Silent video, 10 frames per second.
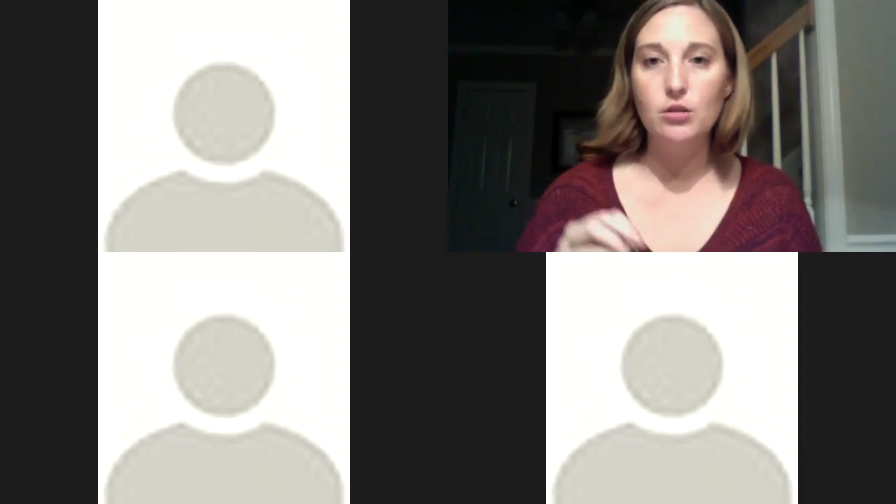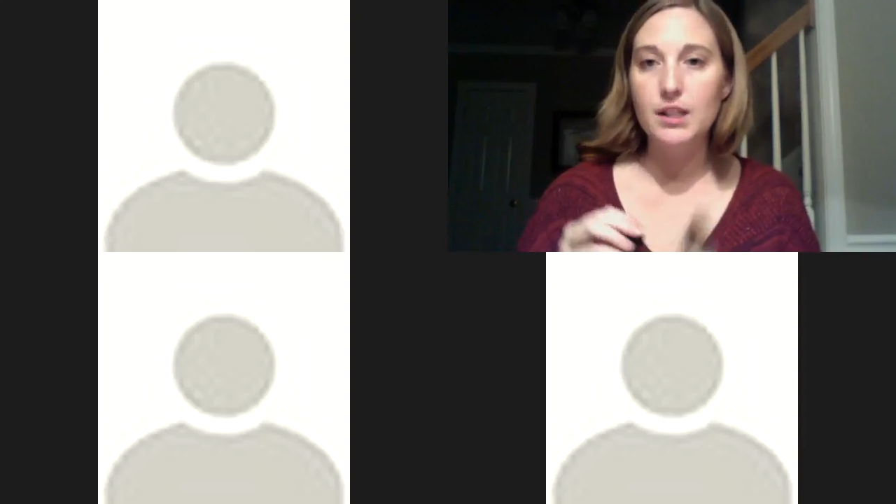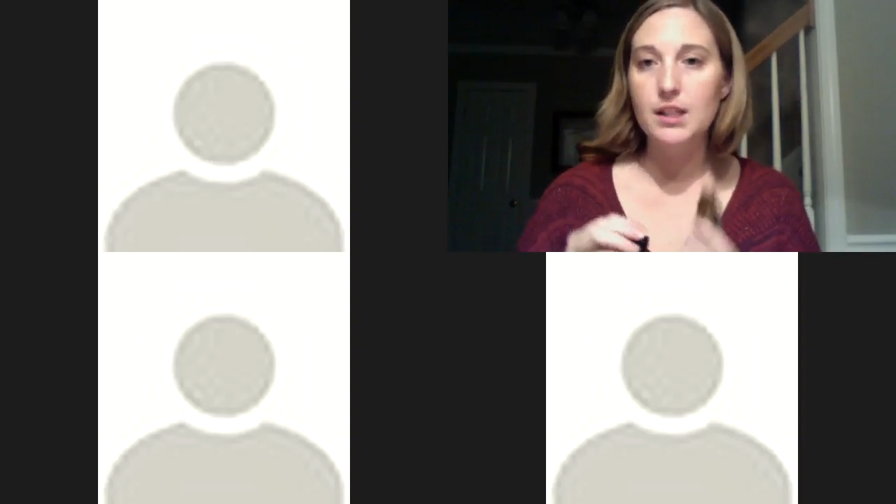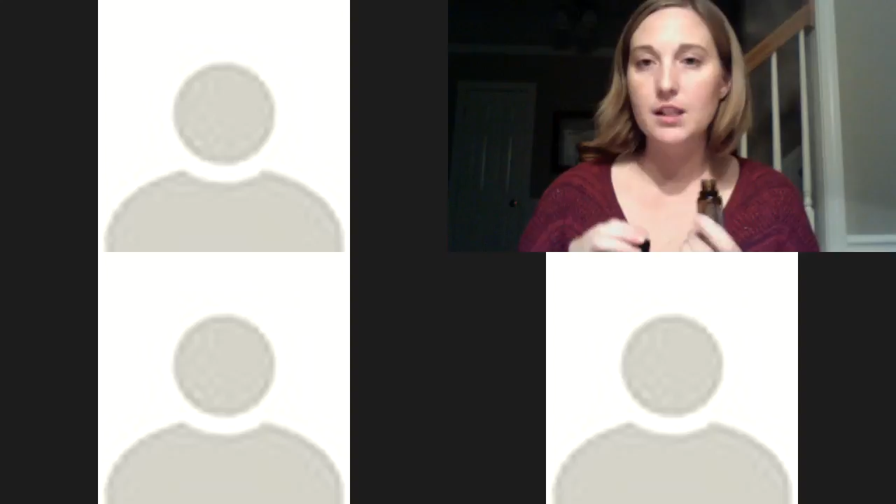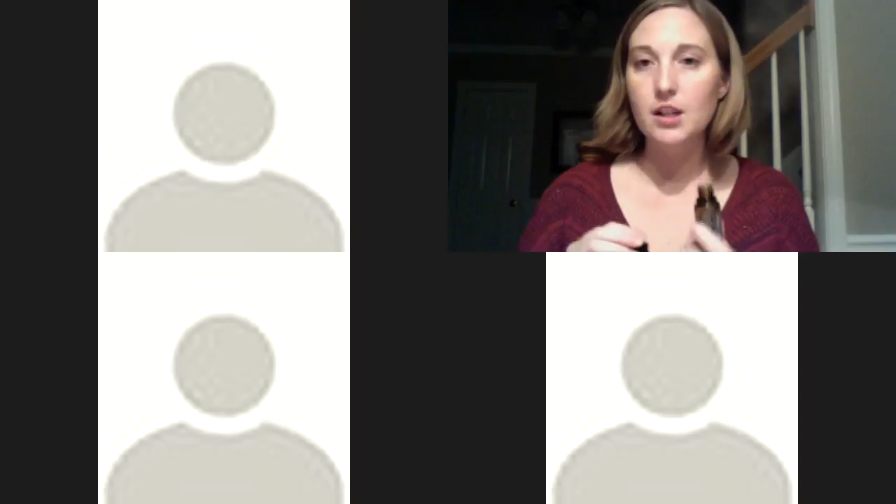
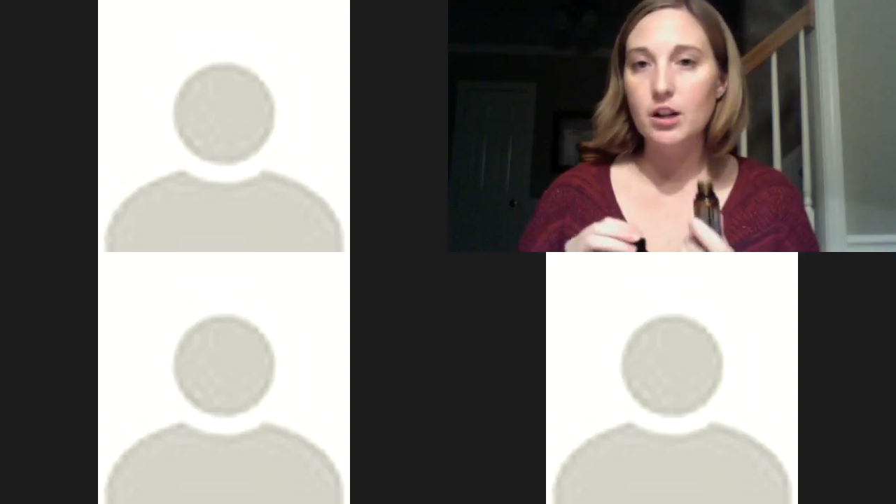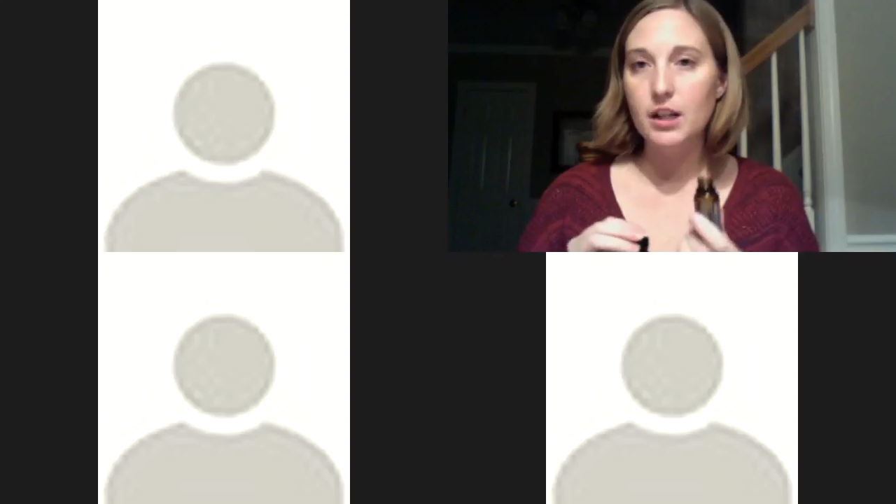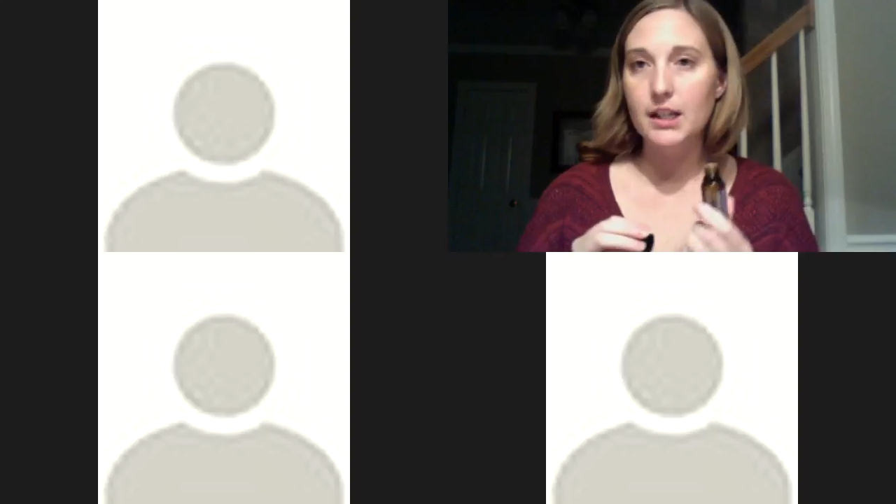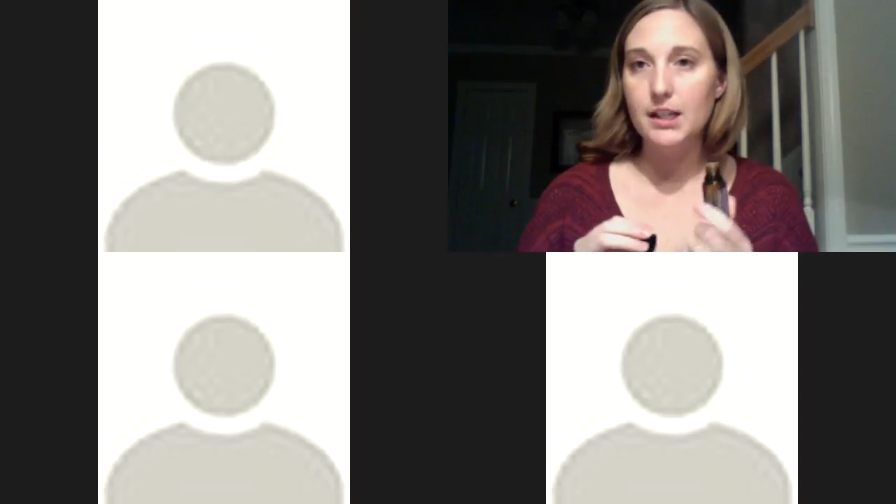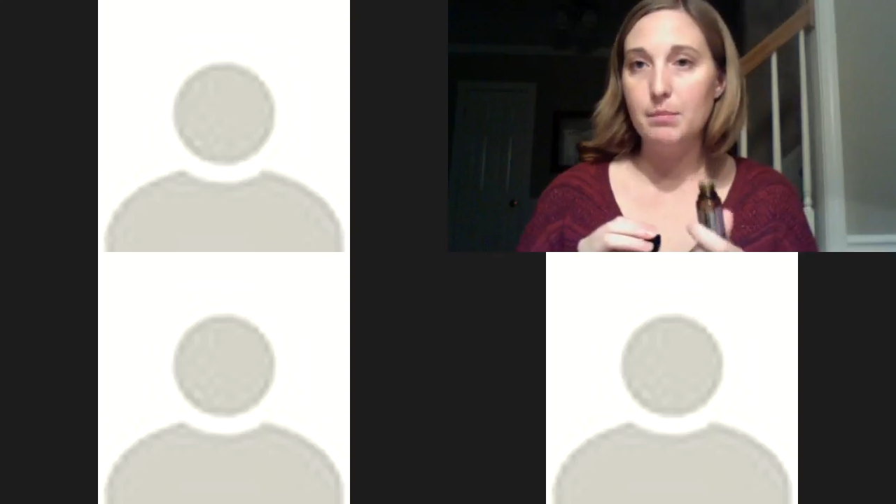this is our
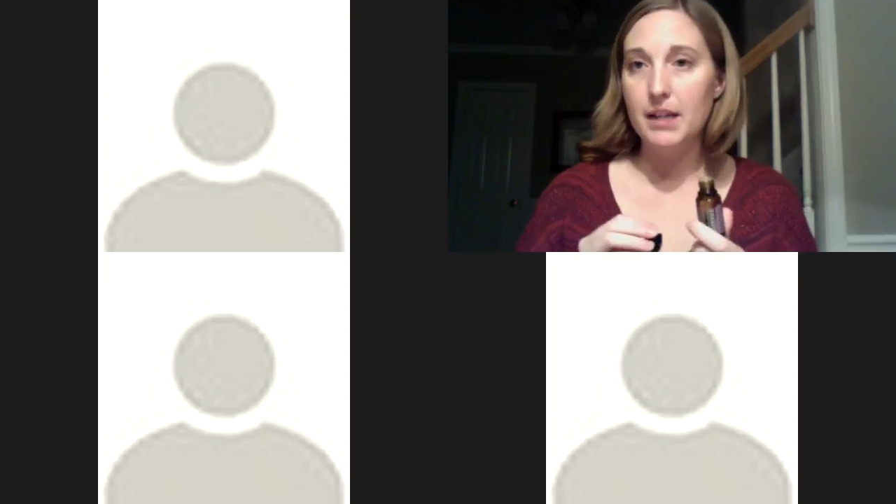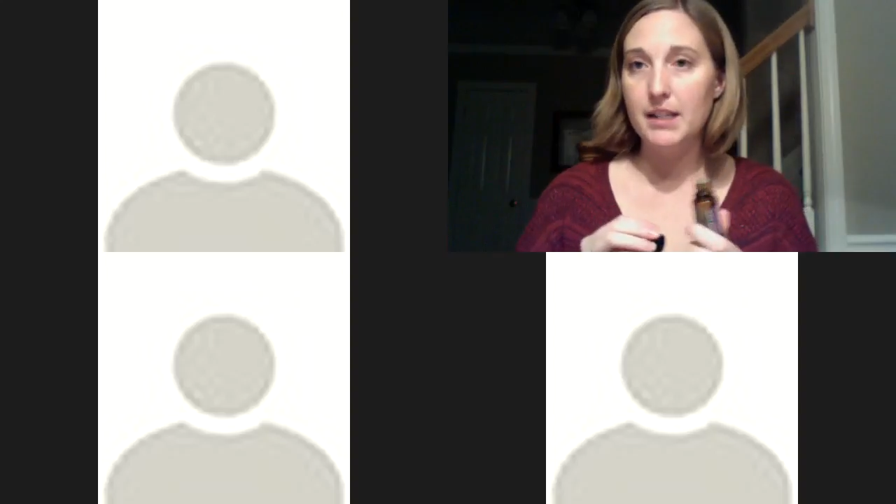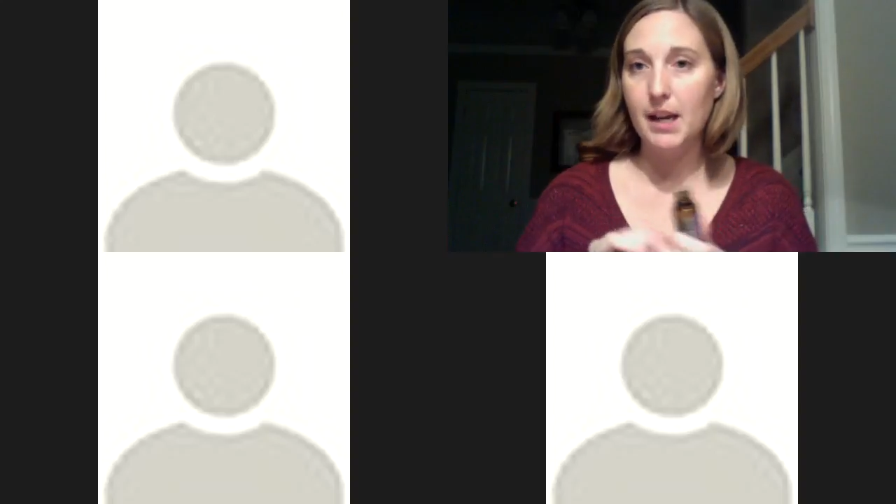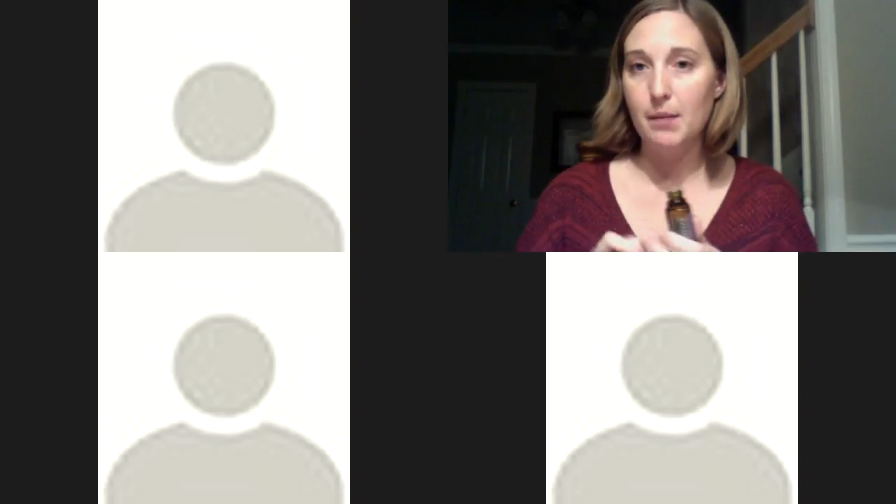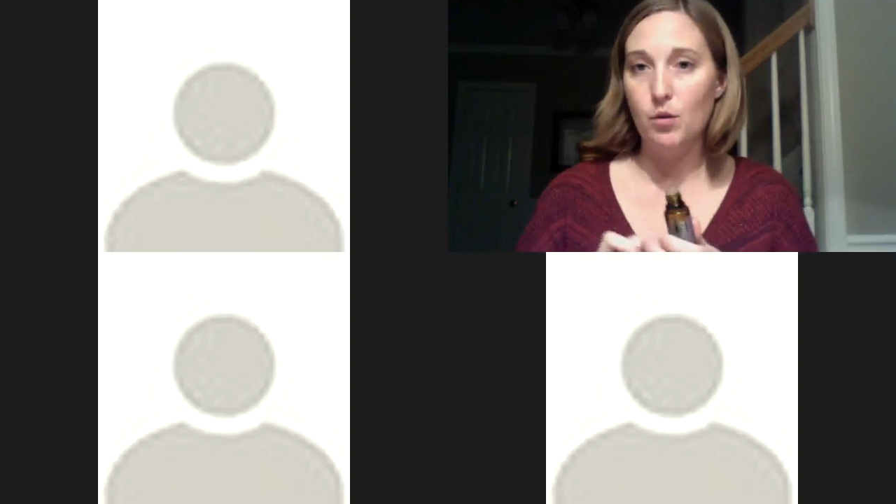kids'
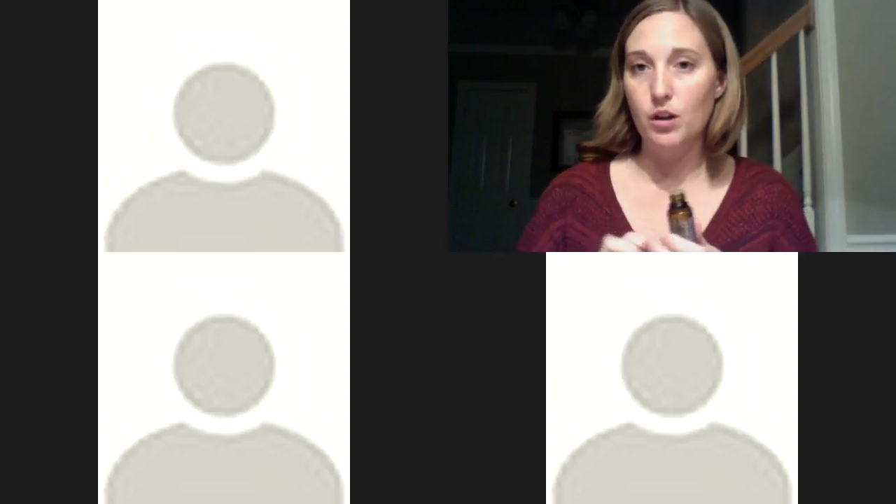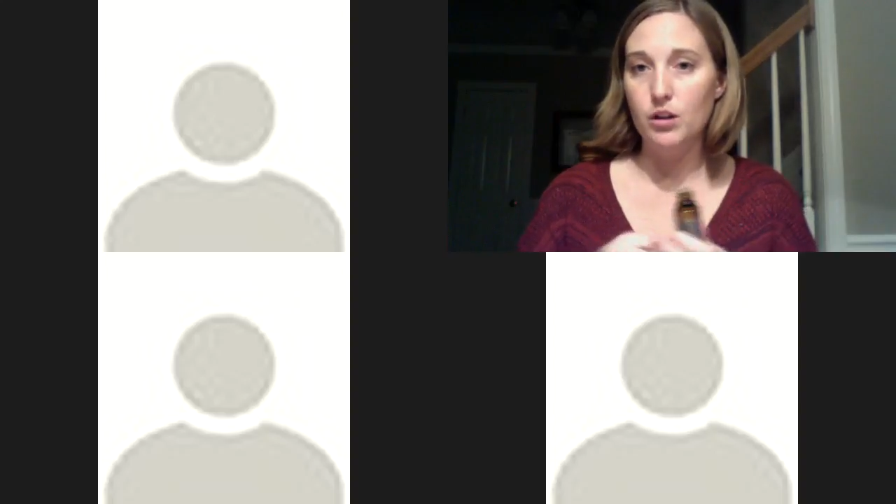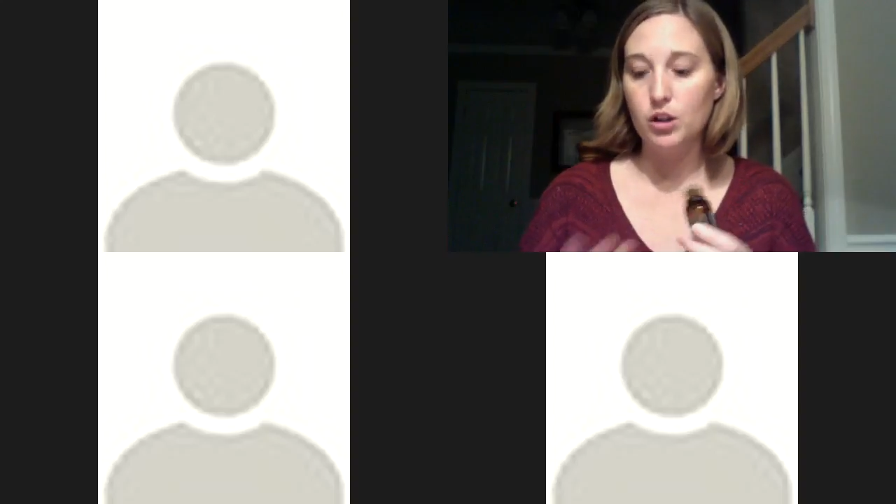bedtime oil.